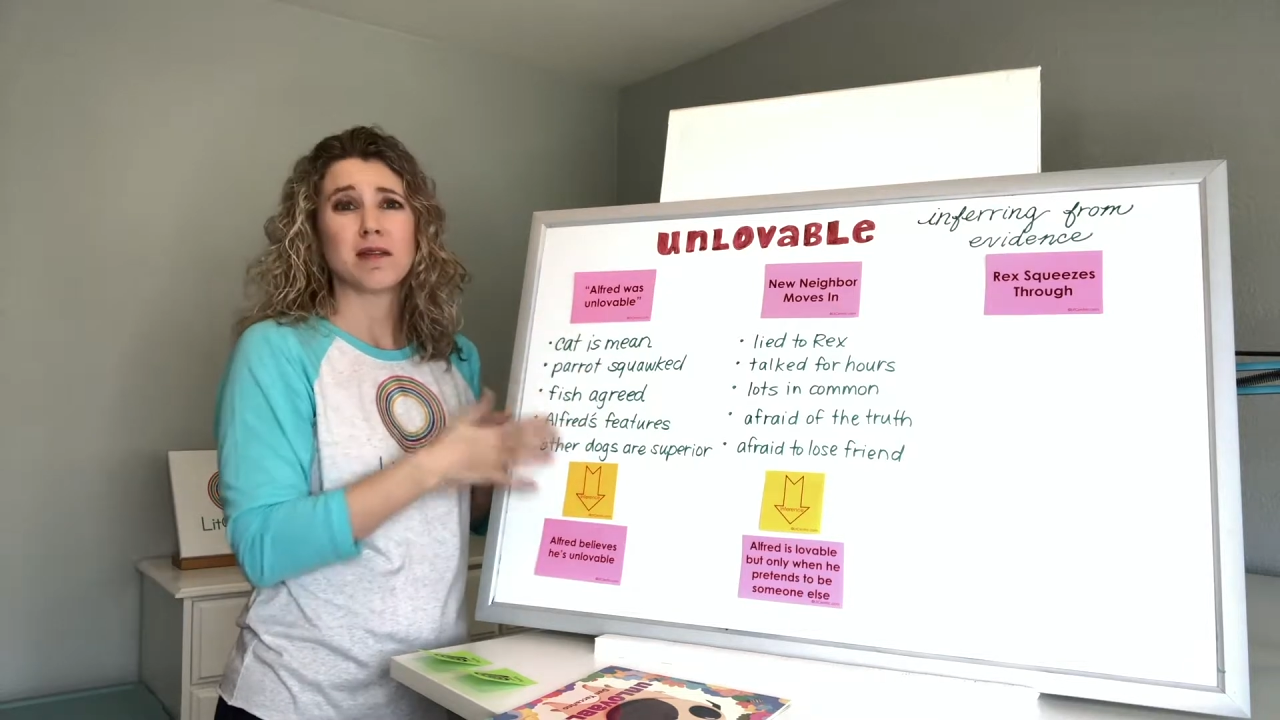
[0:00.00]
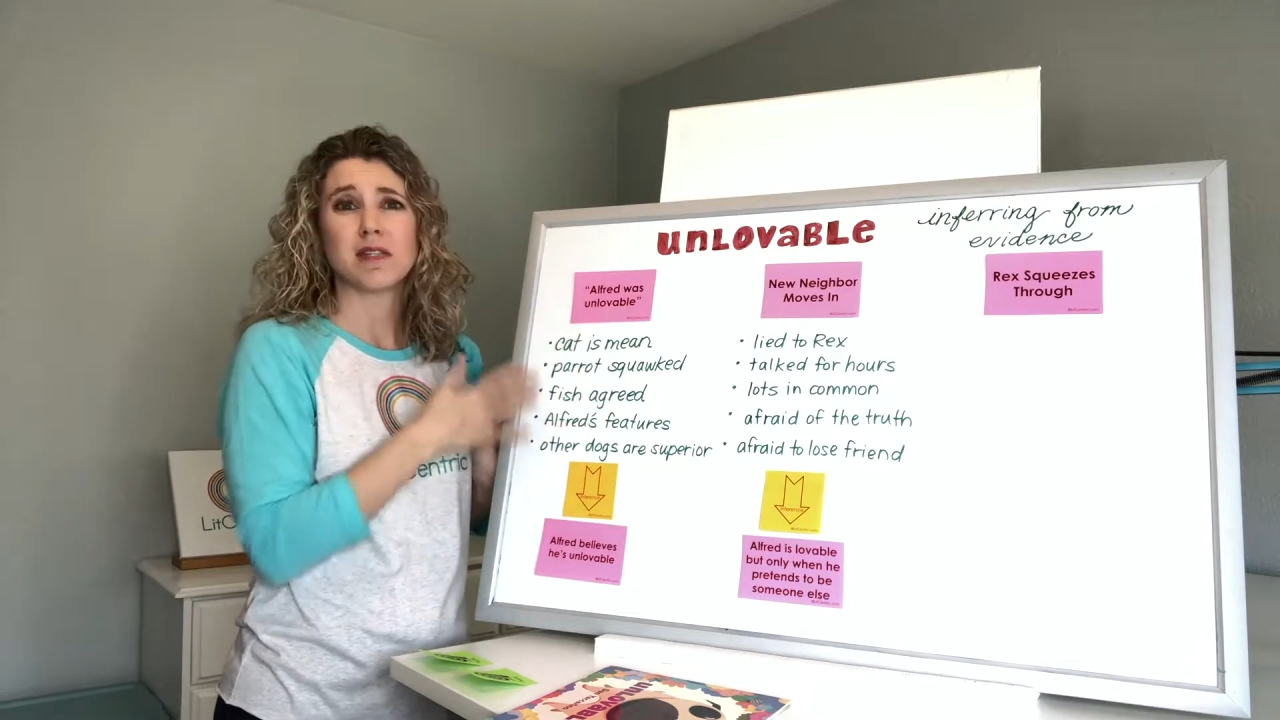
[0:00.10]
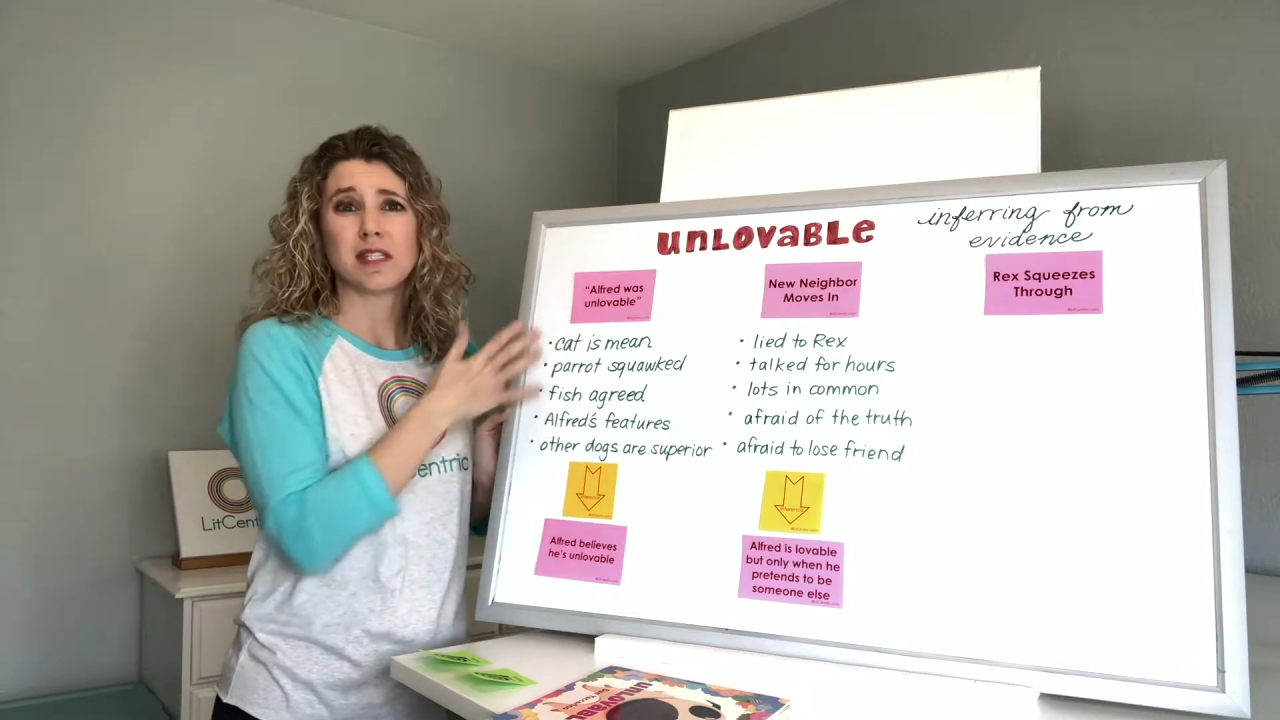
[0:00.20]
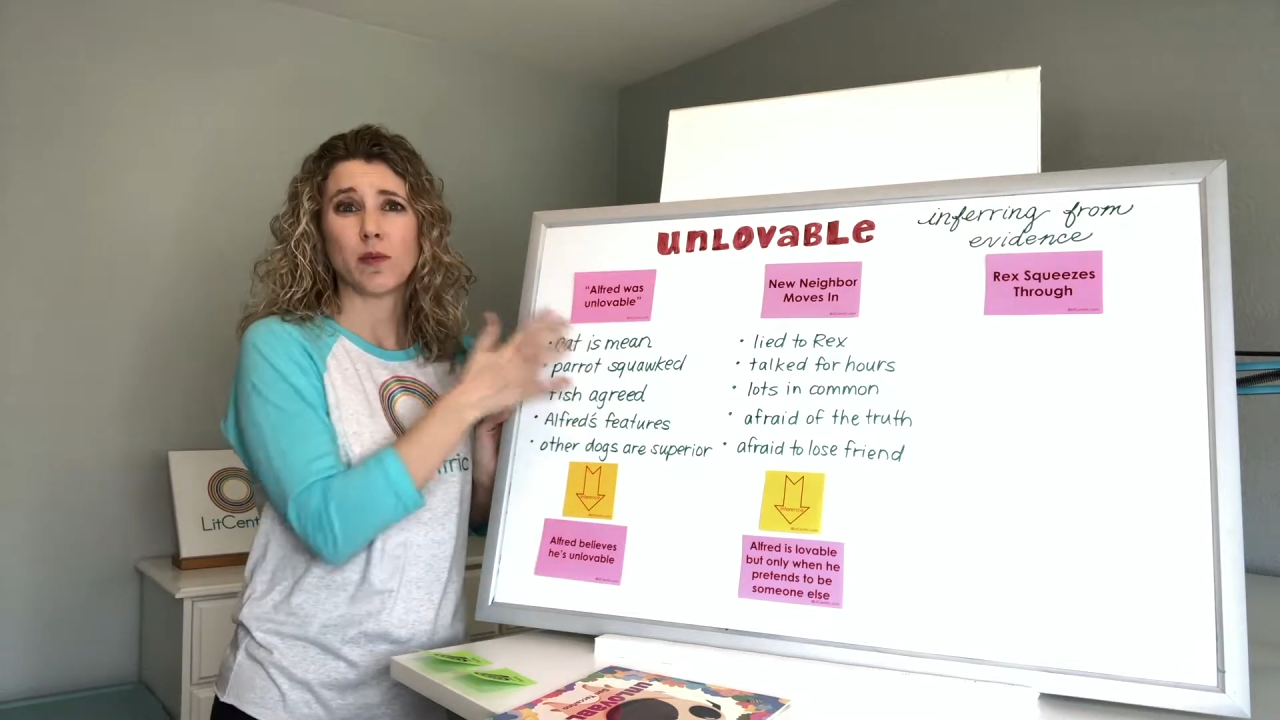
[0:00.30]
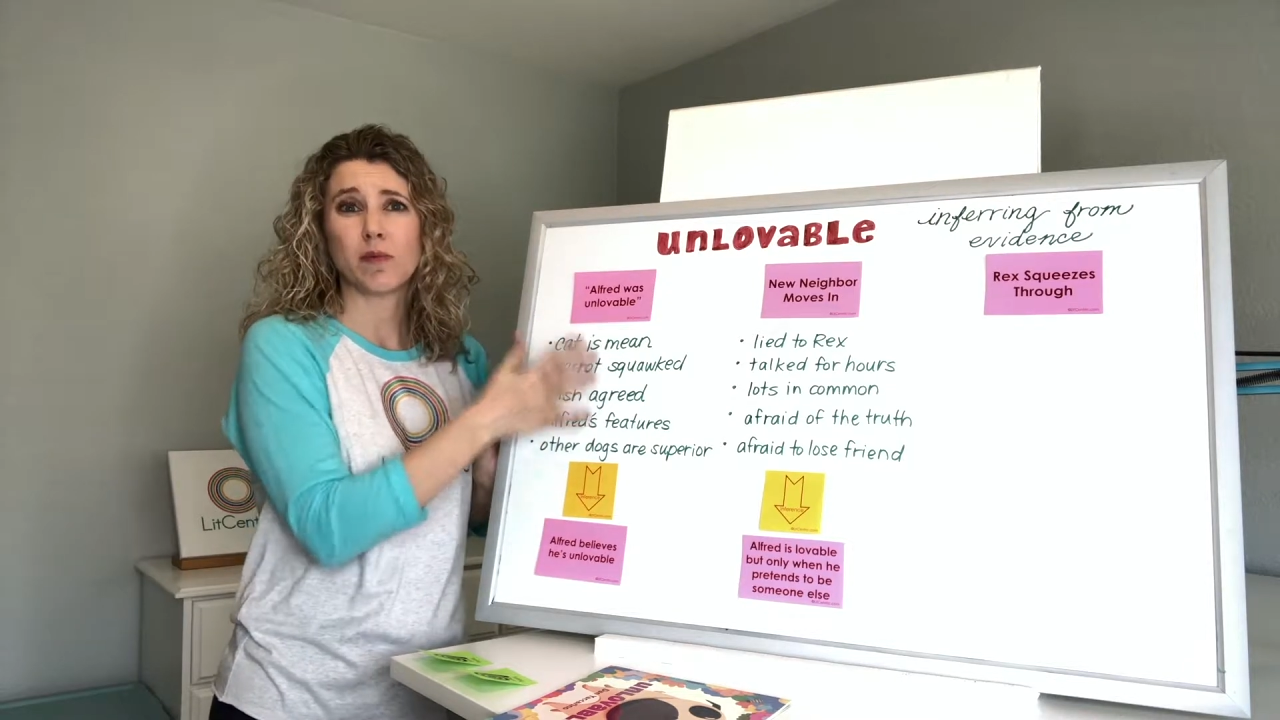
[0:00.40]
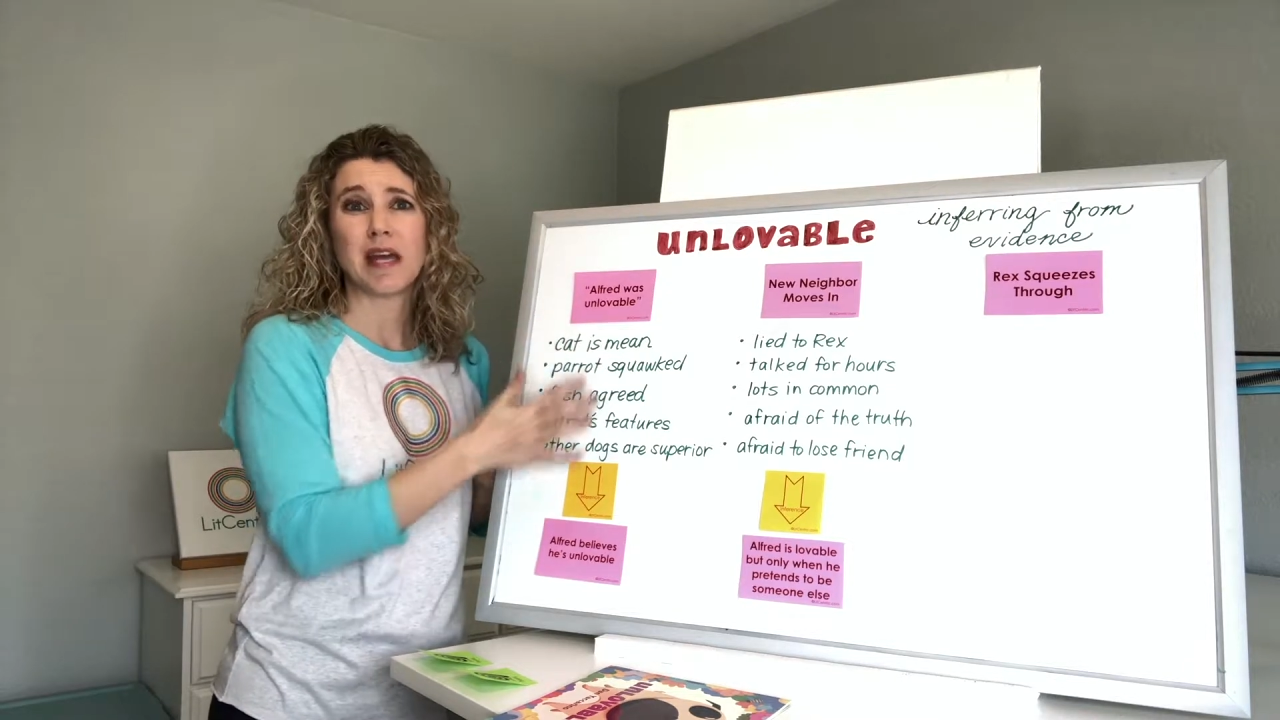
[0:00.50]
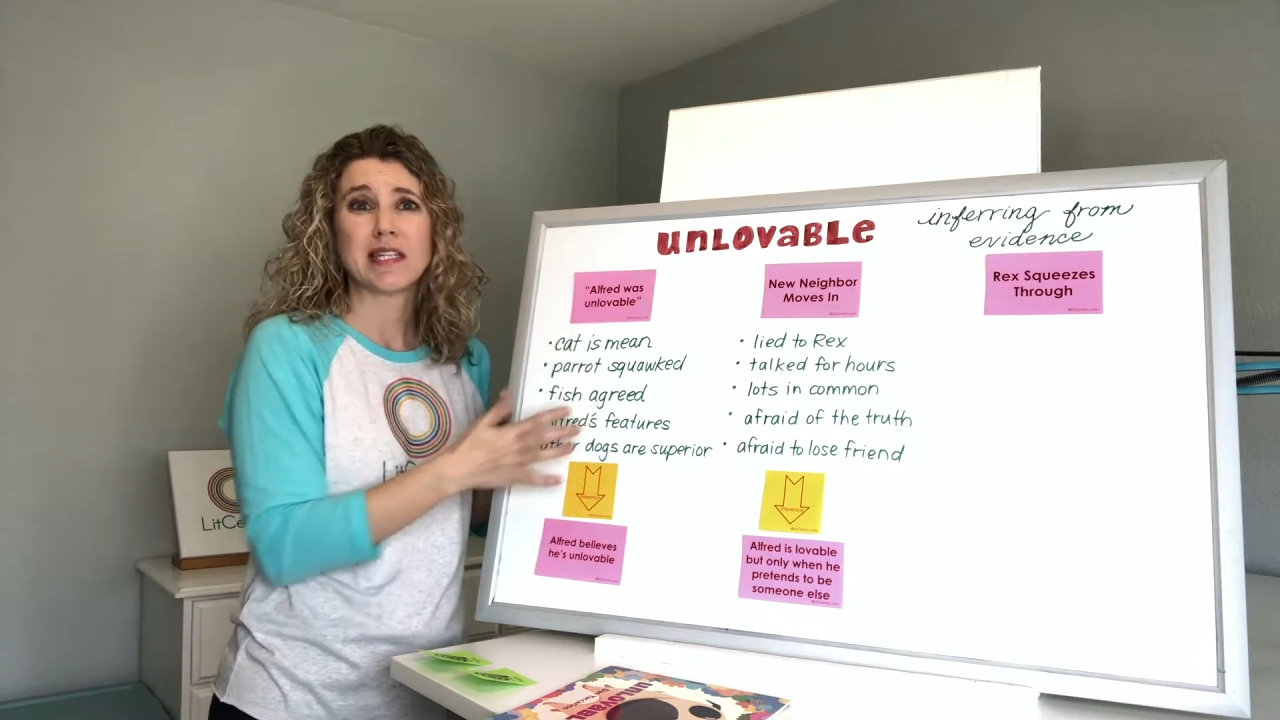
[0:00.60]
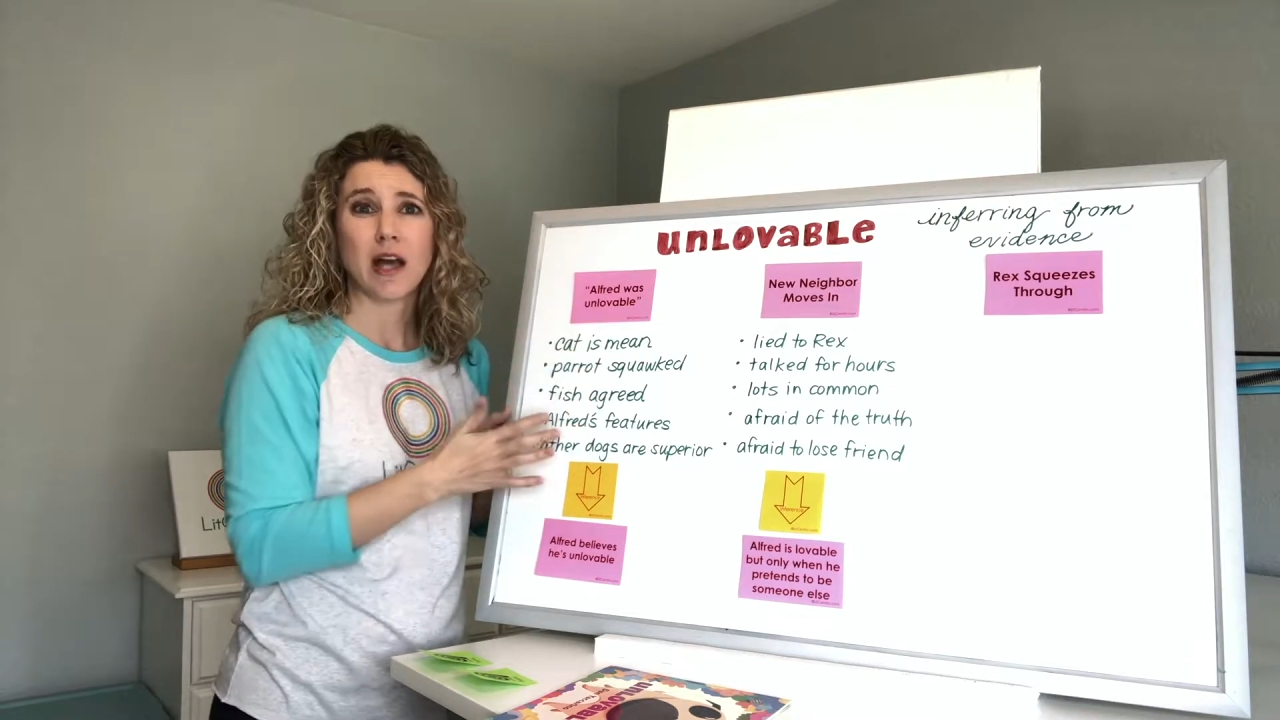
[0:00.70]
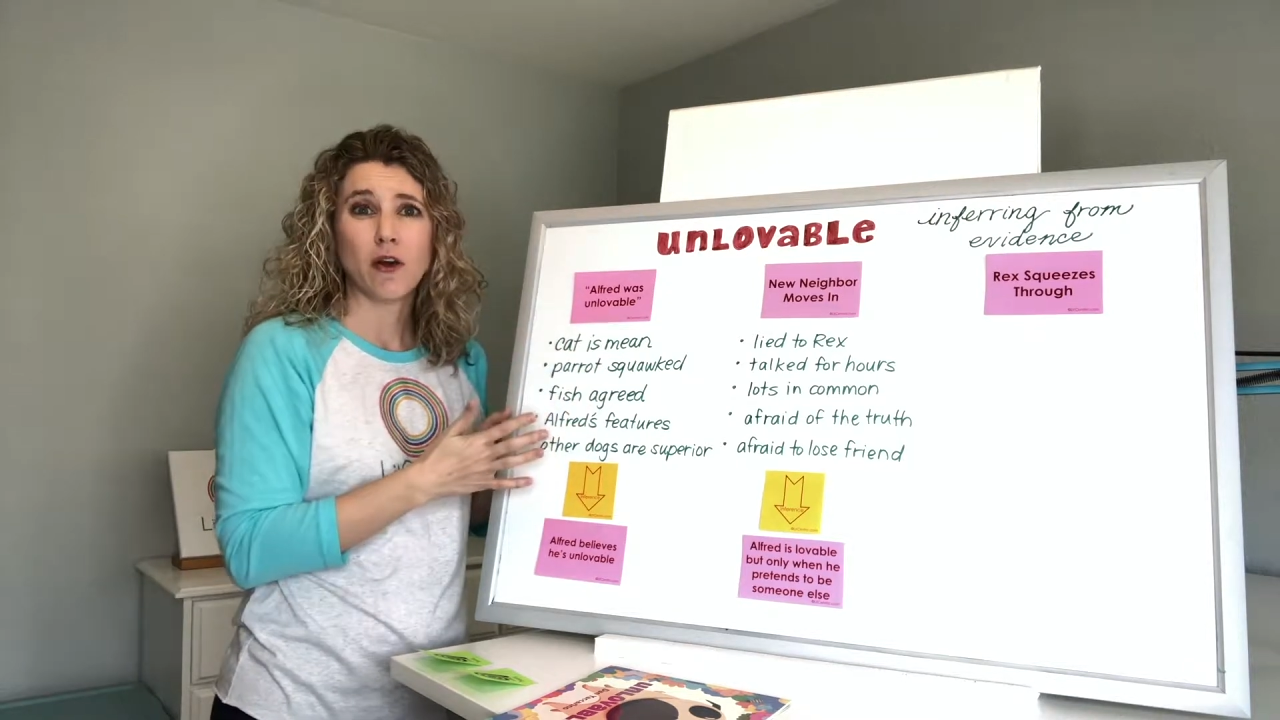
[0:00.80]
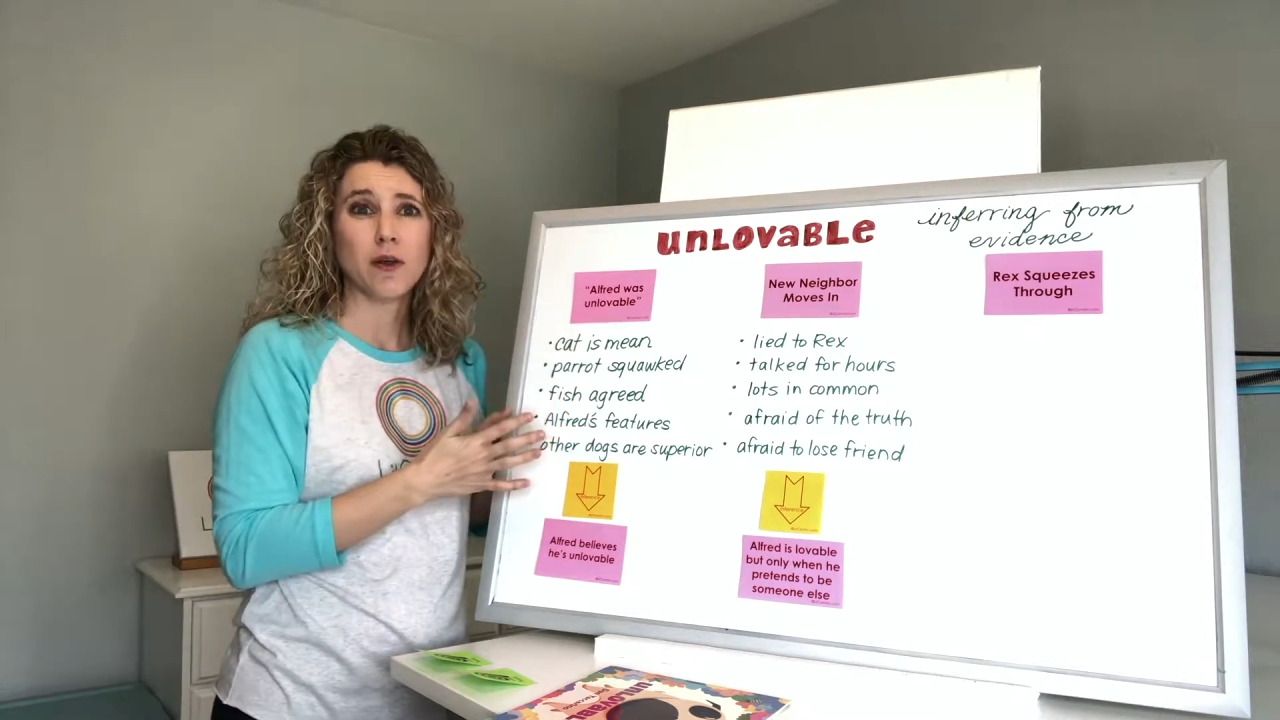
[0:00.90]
someone might tell